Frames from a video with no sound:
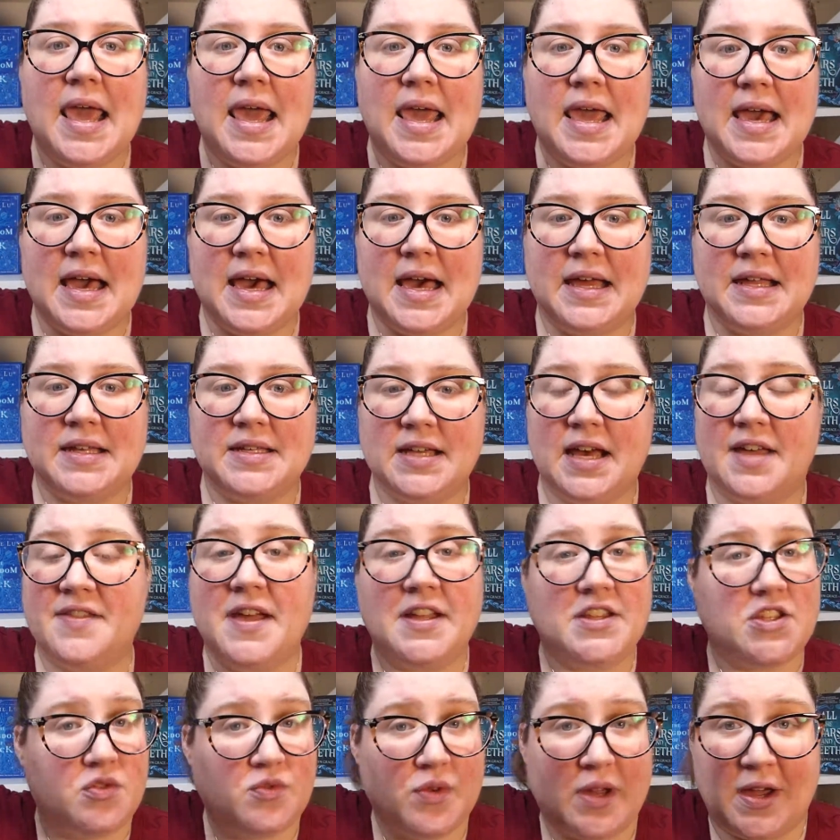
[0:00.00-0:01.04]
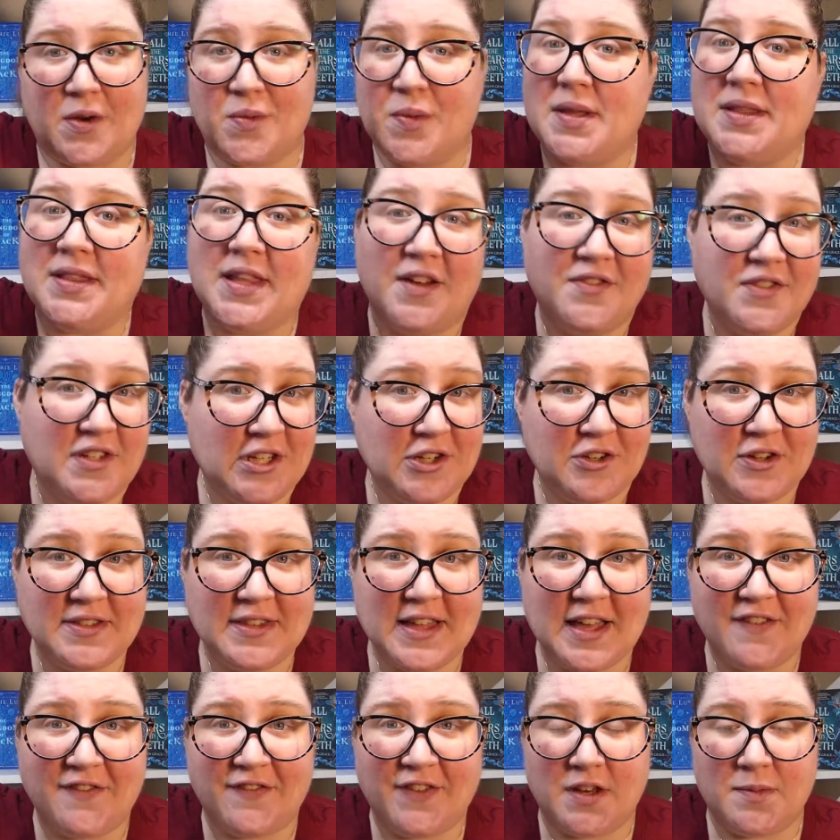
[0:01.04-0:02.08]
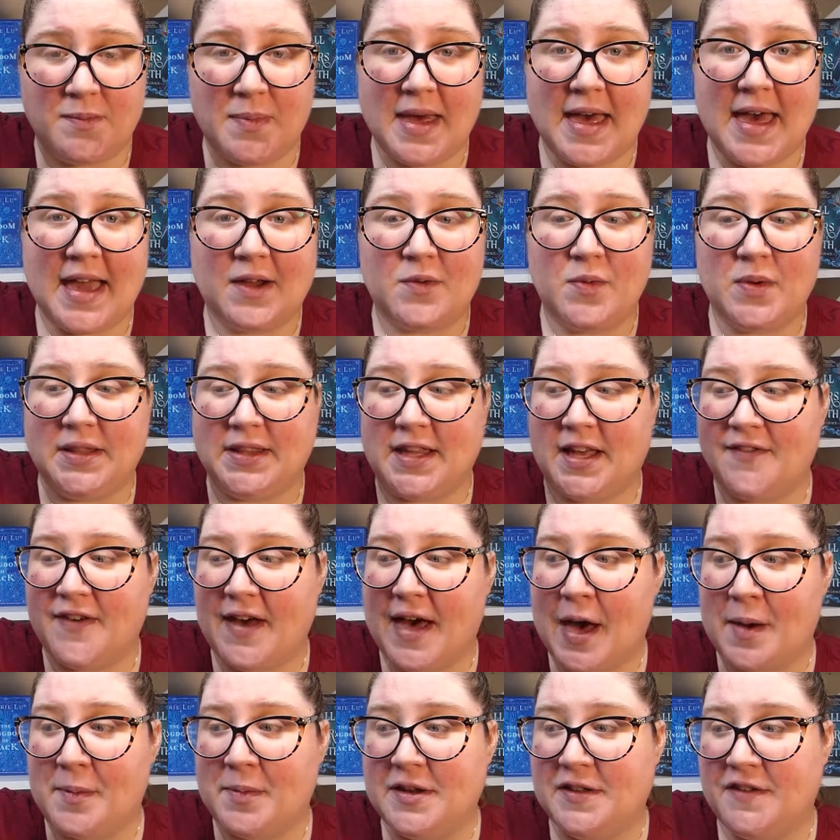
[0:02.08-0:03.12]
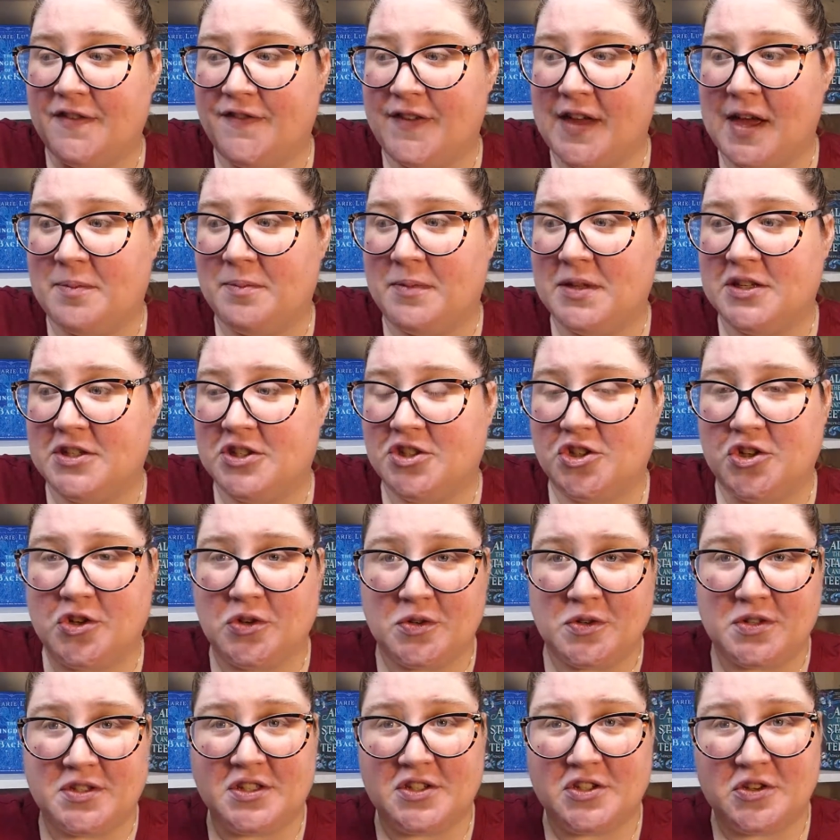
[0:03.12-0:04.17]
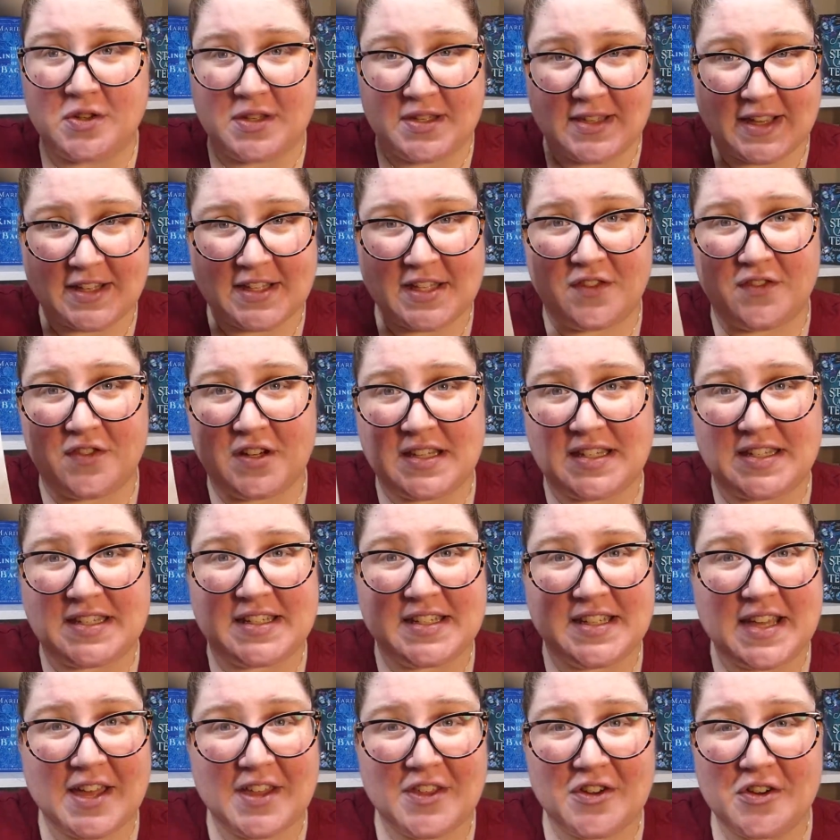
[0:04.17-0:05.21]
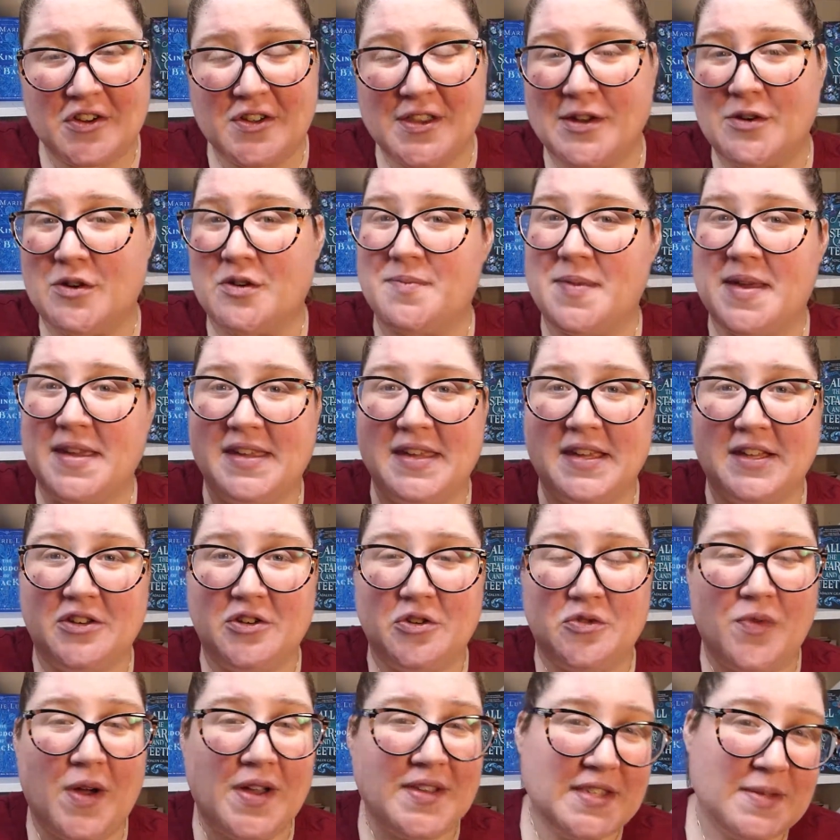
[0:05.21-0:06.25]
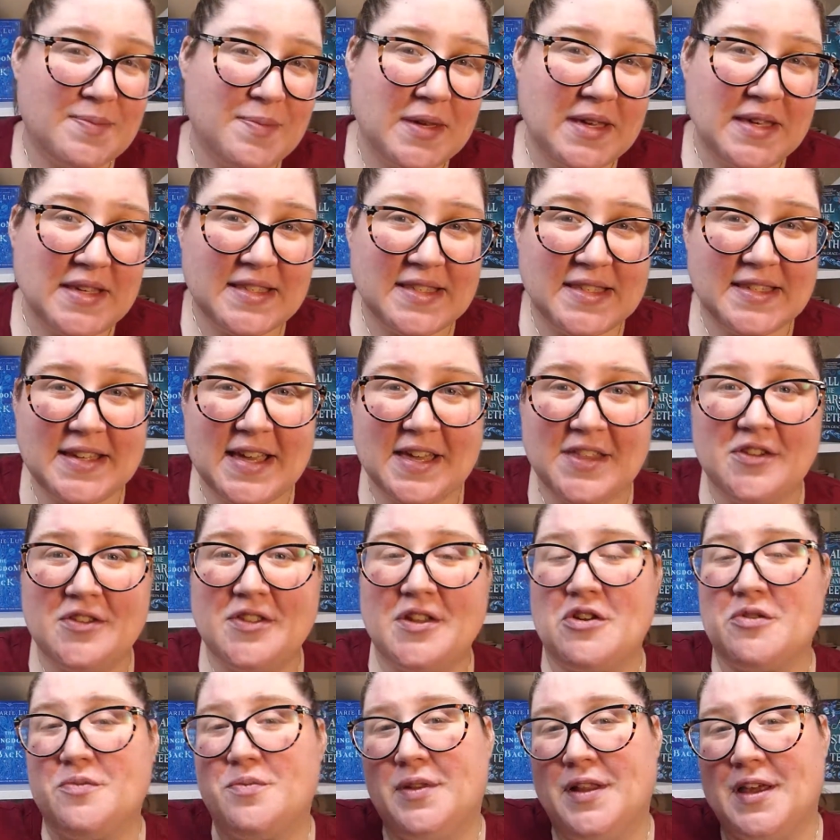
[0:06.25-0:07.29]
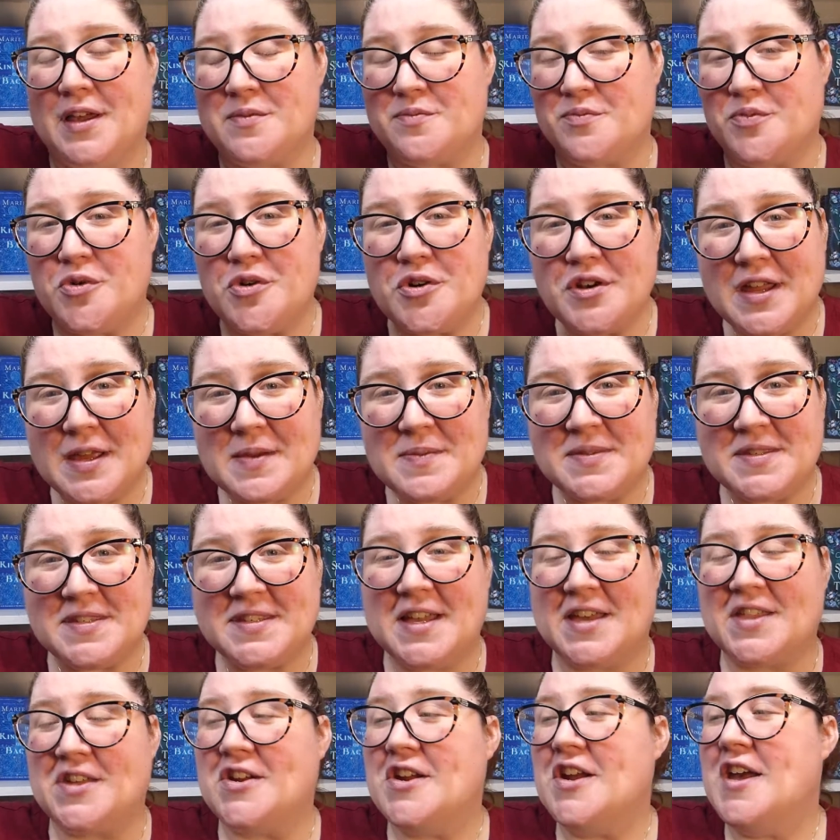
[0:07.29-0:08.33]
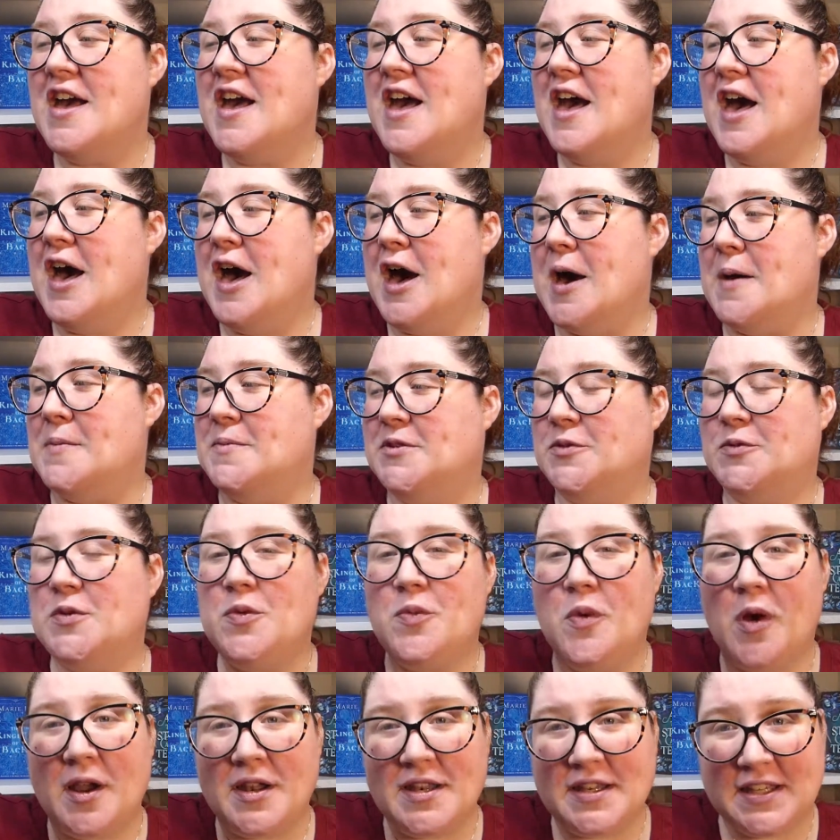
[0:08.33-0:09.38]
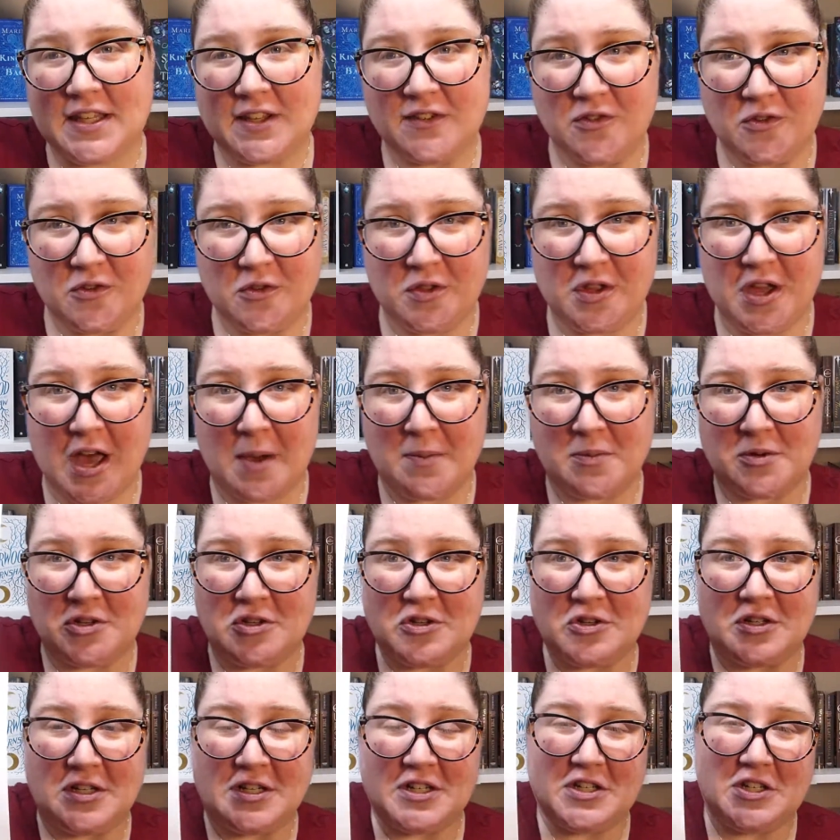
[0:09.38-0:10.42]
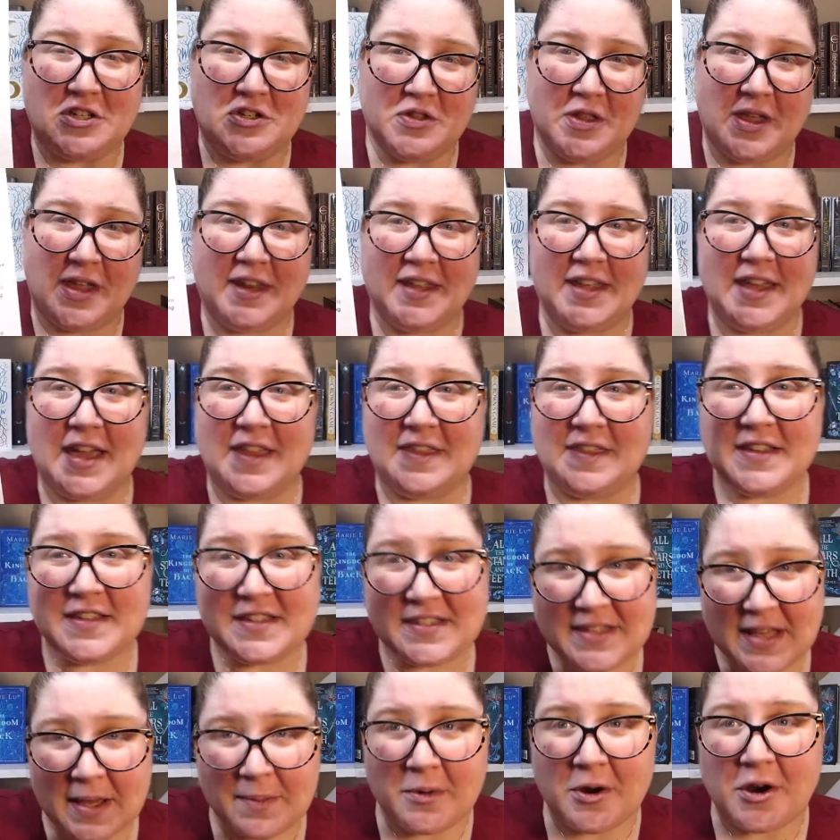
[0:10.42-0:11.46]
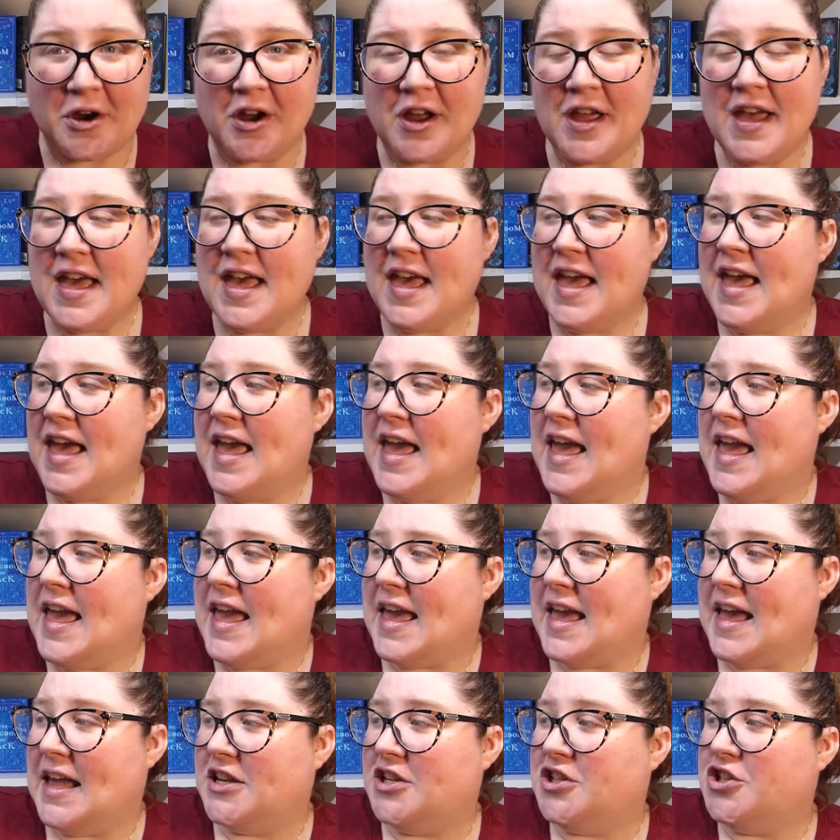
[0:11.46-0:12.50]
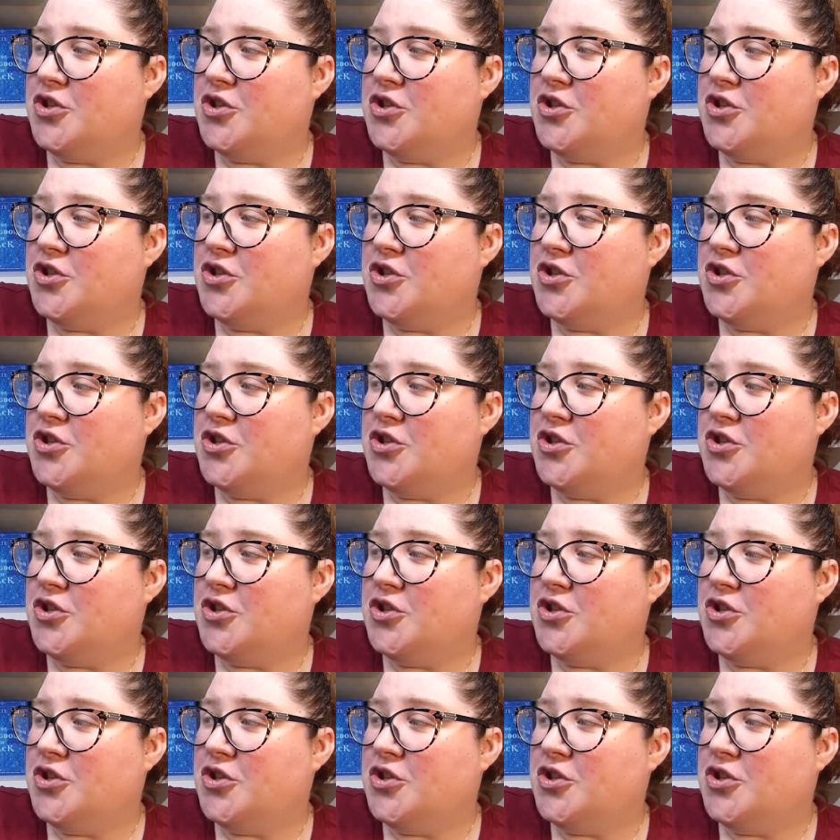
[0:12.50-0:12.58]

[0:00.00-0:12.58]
And that's great. We loved hearing that feedback. We love how many families chose to do these activities together. They were making new recipes together. They were playing board games together. So we wanted to give you the opportunity to do that again this summer. And